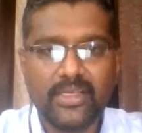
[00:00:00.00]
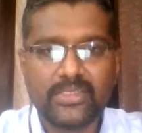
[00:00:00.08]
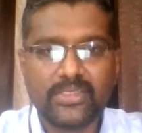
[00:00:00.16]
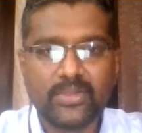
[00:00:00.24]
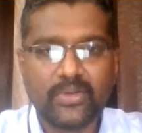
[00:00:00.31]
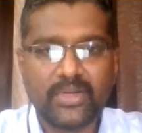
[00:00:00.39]

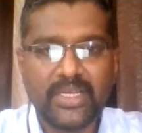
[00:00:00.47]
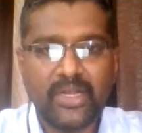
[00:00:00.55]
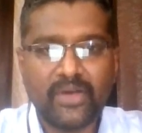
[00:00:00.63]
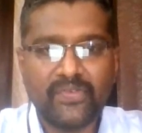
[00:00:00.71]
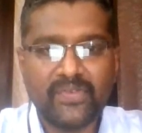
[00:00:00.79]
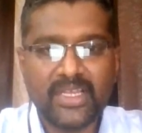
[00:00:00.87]
So read
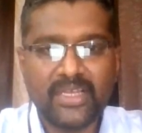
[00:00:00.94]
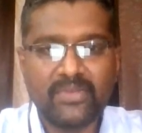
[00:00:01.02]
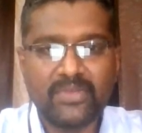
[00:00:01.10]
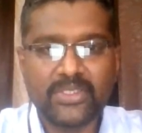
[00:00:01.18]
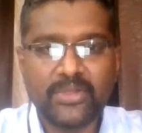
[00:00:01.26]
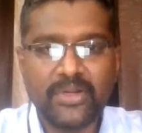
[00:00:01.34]
of 10,
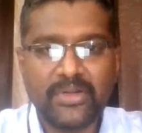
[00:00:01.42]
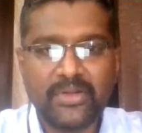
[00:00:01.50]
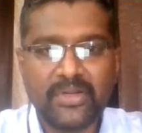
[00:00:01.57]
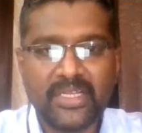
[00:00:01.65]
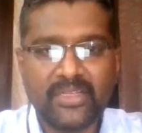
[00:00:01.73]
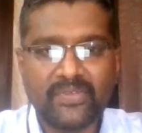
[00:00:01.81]
which is going
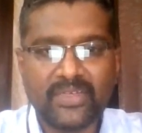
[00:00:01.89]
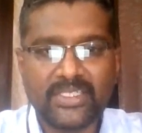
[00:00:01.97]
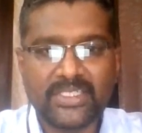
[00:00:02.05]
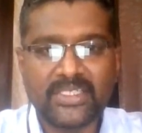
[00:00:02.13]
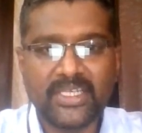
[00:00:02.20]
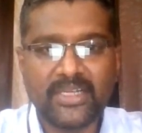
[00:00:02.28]
to read the
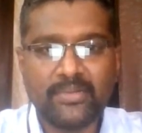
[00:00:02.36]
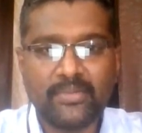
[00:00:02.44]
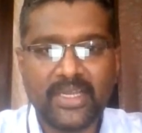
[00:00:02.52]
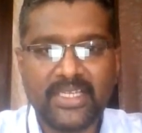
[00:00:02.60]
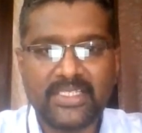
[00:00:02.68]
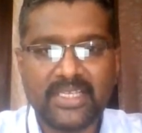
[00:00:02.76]
first 10
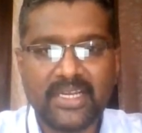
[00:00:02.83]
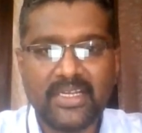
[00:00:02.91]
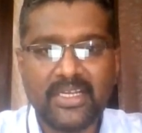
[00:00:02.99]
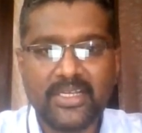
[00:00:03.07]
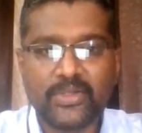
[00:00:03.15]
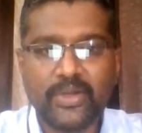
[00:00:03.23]
bytes, and
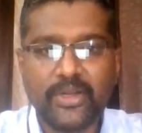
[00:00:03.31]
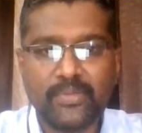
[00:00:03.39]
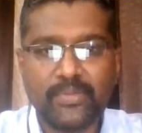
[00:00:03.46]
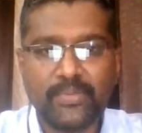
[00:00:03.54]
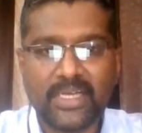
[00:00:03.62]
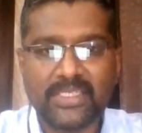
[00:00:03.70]
it is going to
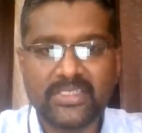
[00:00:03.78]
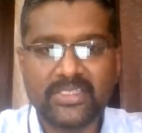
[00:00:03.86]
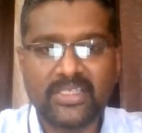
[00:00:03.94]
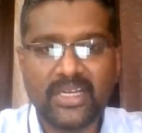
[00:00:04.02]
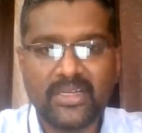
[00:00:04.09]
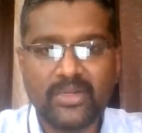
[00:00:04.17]
pass
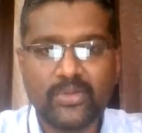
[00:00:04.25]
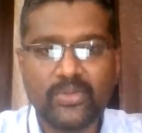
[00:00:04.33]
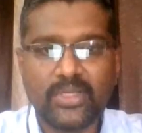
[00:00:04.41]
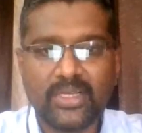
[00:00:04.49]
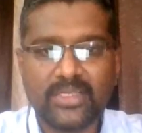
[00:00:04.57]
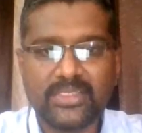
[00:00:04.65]
that to
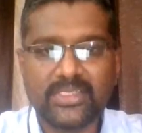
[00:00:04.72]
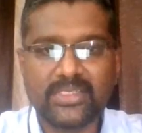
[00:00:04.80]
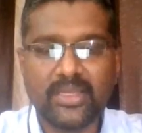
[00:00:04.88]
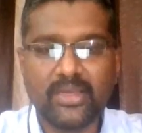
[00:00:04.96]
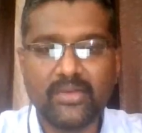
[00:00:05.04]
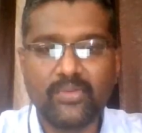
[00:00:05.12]
the
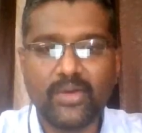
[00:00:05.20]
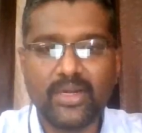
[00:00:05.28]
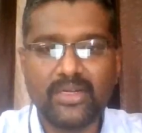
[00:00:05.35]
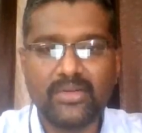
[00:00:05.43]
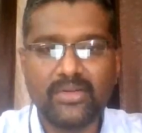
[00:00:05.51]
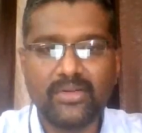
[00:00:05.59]

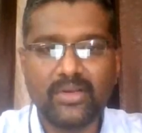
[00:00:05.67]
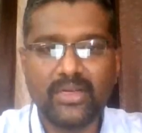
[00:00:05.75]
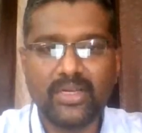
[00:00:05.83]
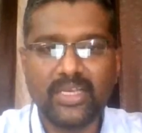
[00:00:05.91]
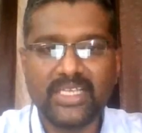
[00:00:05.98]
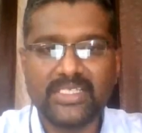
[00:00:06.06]
string1
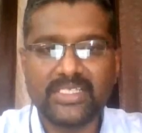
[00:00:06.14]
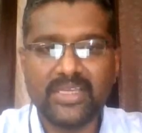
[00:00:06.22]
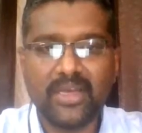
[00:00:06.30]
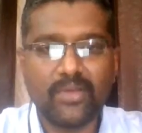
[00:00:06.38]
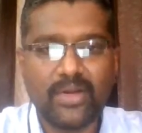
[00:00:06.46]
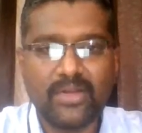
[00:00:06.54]

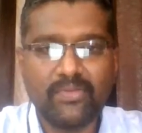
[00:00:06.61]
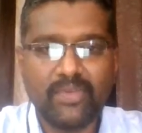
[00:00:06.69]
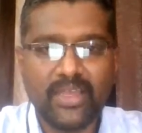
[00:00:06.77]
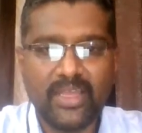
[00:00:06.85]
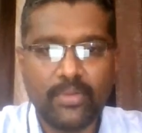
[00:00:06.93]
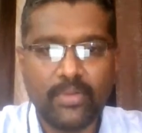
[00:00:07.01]
str1
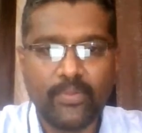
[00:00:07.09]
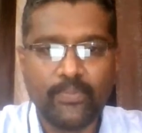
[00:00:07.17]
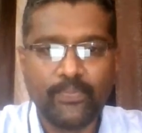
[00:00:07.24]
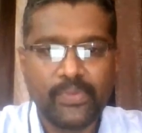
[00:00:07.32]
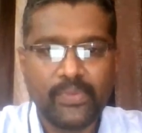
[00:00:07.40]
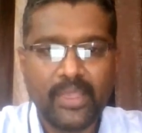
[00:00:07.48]
variable.
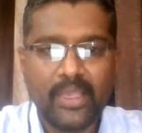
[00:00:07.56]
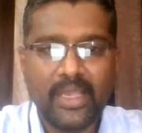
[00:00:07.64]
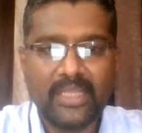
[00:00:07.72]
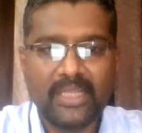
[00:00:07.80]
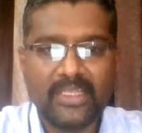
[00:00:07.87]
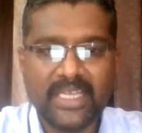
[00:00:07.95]

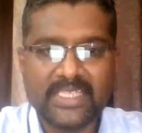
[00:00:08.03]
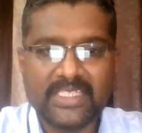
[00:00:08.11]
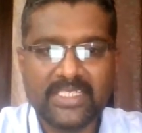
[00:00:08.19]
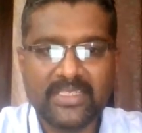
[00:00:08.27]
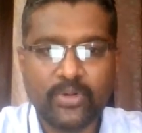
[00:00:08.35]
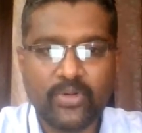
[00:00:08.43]
And the next
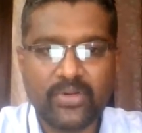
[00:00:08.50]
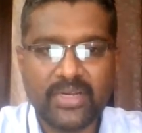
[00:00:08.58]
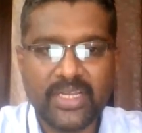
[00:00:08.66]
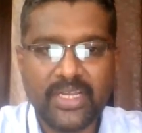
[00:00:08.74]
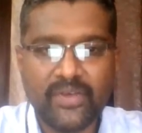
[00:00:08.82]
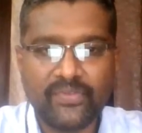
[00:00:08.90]
is about
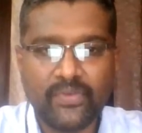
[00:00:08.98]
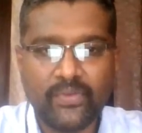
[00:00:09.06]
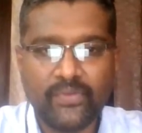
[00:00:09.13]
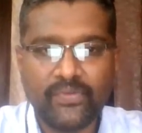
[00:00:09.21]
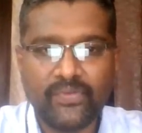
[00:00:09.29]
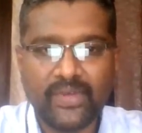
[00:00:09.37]
read of
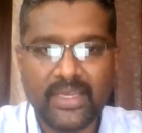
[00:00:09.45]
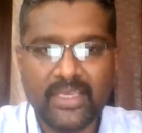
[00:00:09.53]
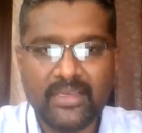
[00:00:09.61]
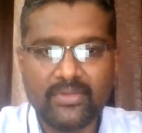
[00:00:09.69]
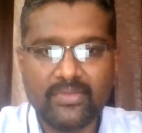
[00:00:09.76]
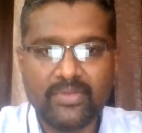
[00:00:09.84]
5,
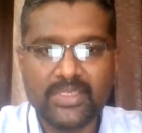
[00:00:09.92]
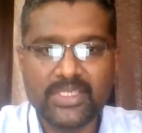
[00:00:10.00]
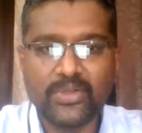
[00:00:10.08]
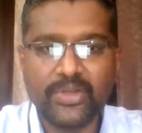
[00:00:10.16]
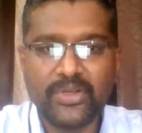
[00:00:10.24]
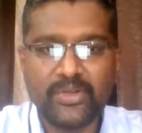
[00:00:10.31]
which is
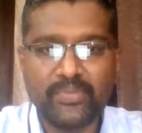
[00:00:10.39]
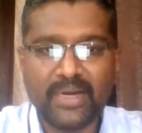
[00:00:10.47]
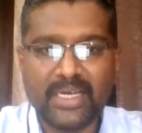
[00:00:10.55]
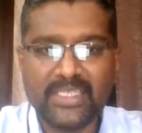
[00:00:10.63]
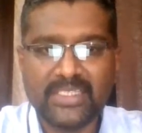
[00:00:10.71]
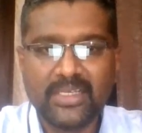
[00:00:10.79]
going to
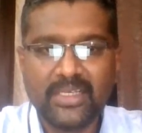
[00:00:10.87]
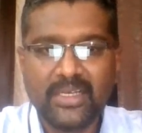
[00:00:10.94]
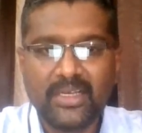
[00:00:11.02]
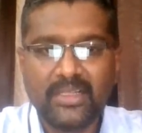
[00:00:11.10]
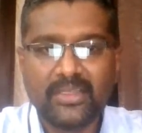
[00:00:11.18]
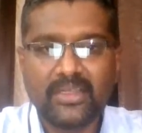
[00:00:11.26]
pass
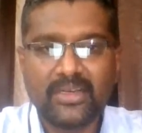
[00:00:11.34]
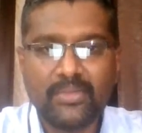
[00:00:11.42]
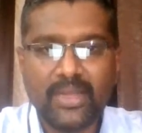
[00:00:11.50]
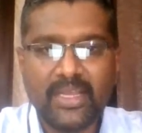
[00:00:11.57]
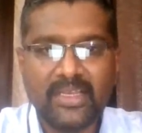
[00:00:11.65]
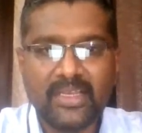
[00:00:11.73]
the
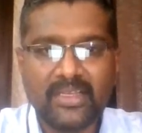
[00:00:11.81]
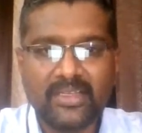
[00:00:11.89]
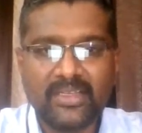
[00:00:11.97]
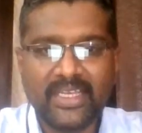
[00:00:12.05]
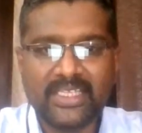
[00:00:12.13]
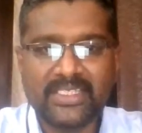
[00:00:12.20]
remaining
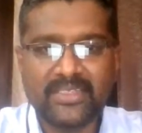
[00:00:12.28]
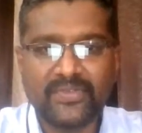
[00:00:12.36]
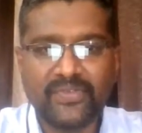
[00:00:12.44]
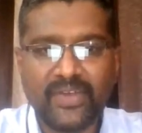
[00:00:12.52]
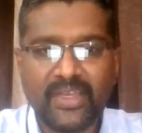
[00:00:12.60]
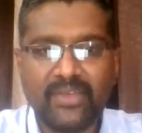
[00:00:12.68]
next
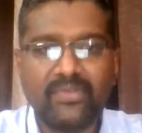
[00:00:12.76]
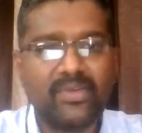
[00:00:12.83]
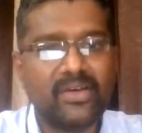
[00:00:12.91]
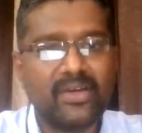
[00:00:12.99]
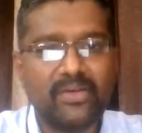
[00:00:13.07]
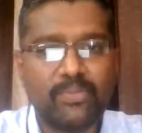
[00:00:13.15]
5
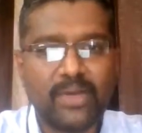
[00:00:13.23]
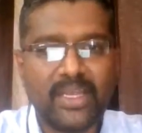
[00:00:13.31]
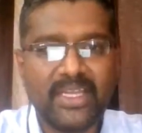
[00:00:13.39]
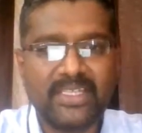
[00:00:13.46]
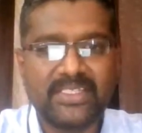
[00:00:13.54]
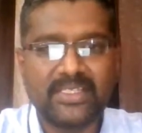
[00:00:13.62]

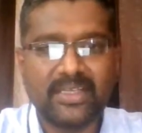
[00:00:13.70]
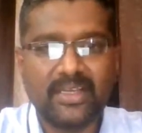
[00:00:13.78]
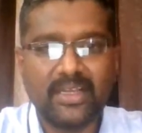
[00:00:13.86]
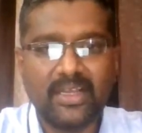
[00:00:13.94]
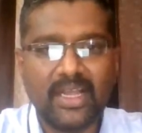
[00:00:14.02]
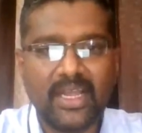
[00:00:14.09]
bytes
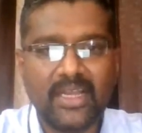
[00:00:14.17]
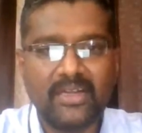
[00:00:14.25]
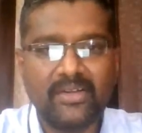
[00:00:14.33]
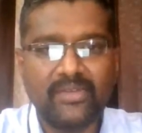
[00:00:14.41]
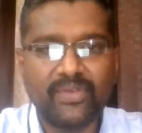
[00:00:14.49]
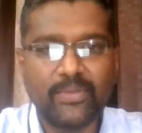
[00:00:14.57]

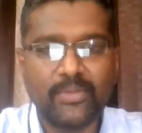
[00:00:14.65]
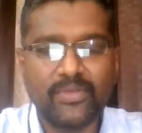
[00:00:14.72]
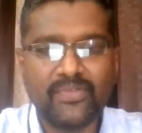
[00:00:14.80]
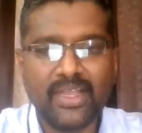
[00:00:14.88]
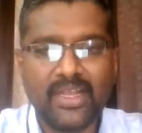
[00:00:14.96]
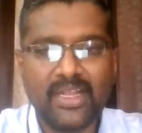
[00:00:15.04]
and from the
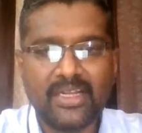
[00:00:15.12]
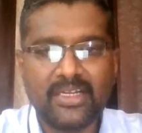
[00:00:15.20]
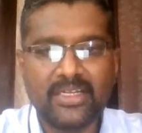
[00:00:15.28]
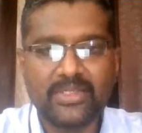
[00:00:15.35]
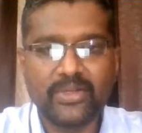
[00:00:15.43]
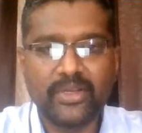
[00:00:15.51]
file, and
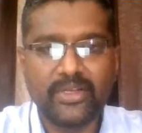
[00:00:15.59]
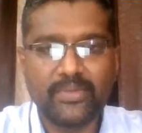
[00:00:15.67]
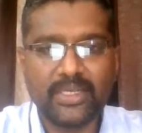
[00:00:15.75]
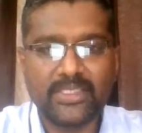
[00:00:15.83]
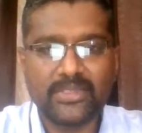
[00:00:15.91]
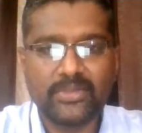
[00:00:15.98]
it is going to
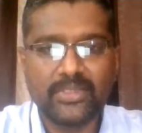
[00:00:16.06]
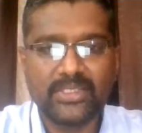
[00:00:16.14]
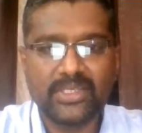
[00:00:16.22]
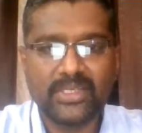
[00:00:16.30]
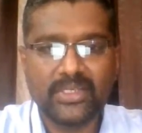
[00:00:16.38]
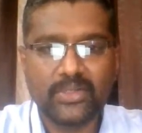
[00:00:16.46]
pass it to the
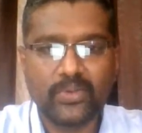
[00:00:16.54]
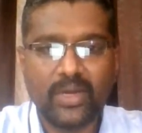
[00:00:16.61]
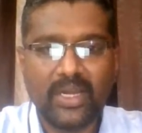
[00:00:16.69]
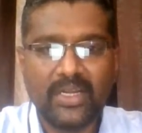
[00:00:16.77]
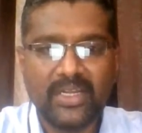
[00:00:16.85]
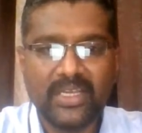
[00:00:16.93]
string2.
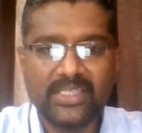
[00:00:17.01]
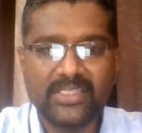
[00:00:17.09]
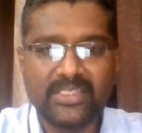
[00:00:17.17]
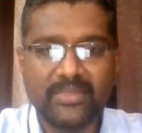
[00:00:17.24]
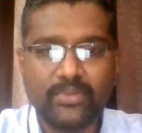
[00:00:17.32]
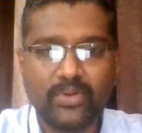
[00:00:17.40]
And next
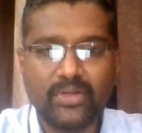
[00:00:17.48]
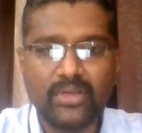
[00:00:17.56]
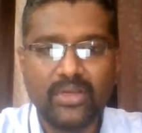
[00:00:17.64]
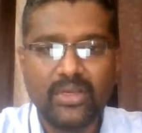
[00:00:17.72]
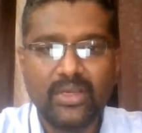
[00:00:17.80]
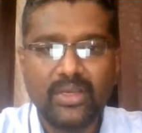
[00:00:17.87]
is about
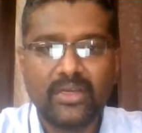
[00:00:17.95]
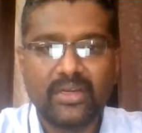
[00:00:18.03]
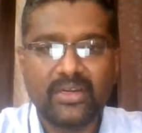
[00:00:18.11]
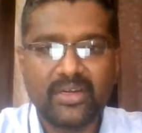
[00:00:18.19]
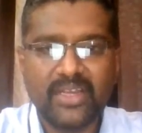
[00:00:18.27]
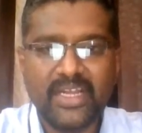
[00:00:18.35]

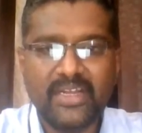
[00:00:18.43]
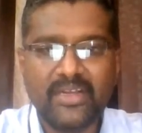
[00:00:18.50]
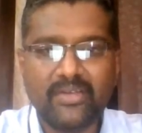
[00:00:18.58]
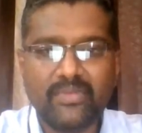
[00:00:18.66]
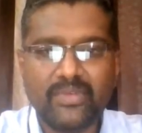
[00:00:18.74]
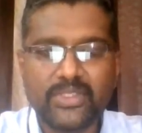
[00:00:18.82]
read,
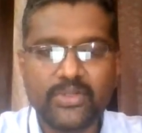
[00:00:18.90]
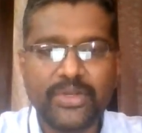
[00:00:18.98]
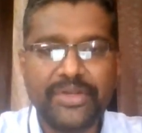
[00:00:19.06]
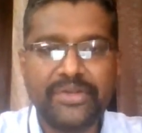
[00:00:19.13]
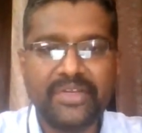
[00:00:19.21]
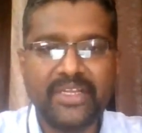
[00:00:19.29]
which is
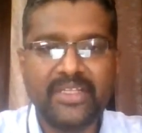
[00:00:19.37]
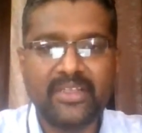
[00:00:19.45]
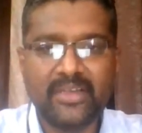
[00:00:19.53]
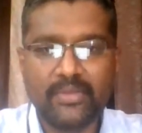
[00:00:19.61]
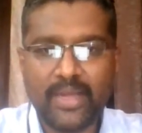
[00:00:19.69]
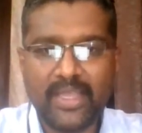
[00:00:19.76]
going to read the
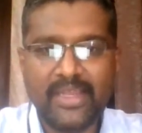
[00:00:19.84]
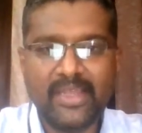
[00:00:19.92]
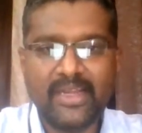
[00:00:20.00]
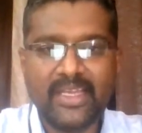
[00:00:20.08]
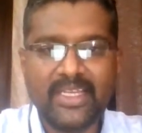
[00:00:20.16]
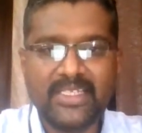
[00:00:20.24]

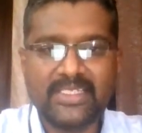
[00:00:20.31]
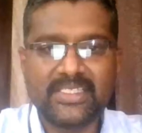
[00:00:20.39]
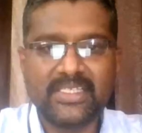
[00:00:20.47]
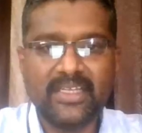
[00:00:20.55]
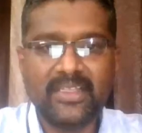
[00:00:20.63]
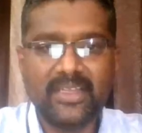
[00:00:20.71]
remaining lines
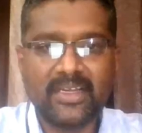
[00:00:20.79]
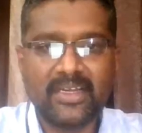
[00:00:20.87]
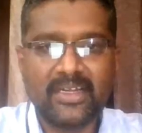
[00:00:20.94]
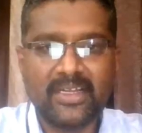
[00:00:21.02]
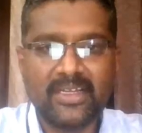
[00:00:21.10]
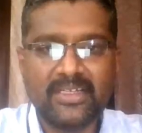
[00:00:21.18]
in the
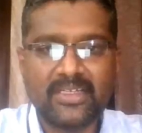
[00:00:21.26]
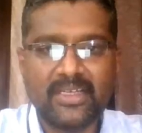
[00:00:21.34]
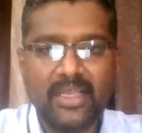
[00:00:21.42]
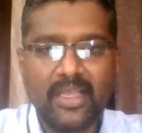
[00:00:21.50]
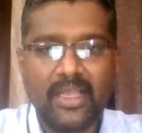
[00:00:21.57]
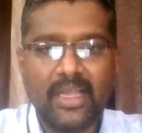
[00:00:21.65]
content,
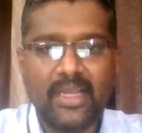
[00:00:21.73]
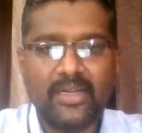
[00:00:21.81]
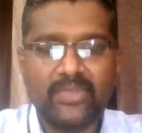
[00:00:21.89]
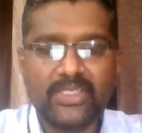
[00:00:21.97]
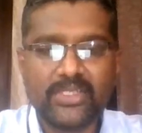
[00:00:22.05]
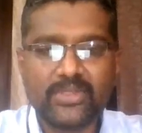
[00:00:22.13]

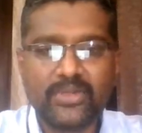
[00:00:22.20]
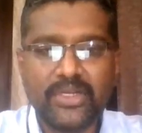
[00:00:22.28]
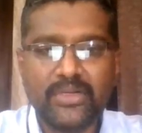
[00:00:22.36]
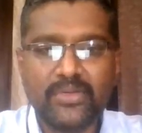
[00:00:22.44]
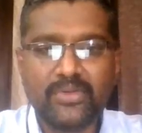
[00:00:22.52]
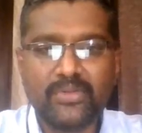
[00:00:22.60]
and which is
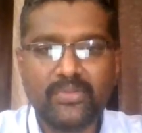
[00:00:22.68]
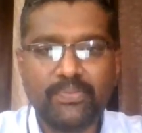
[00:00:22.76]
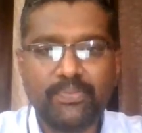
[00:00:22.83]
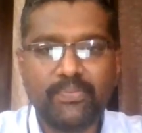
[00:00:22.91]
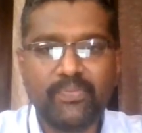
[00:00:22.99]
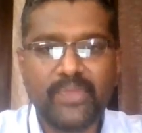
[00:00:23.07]
going to
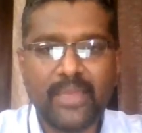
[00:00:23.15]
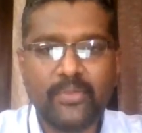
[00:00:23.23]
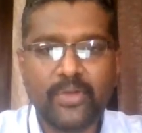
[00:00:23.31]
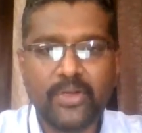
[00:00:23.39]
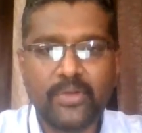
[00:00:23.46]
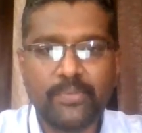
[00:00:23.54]
I'm
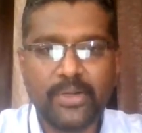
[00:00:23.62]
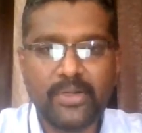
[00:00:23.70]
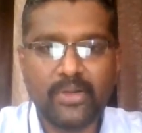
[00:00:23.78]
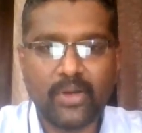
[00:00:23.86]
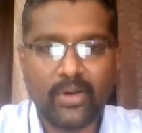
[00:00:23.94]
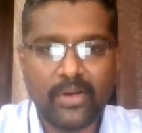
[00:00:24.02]
going to
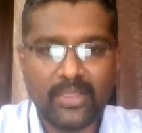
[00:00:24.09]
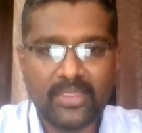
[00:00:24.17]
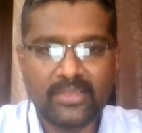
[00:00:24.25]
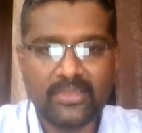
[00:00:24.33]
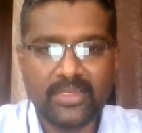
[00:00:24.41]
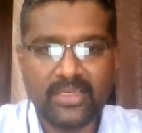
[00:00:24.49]
print all
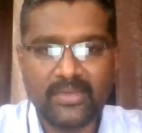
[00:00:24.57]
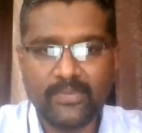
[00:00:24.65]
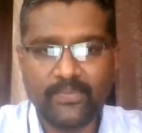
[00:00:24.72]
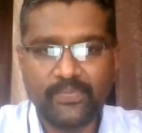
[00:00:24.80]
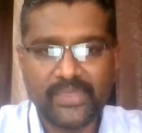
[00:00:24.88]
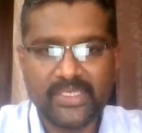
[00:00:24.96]
the three
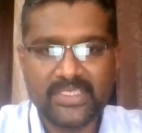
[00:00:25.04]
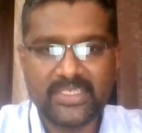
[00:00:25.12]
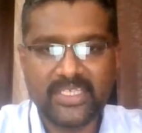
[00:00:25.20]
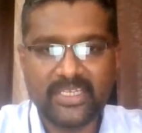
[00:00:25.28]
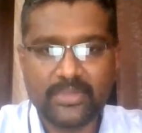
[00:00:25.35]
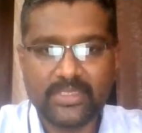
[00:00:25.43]

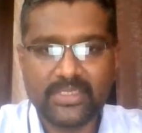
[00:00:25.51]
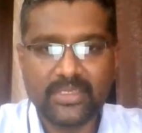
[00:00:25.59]
statements.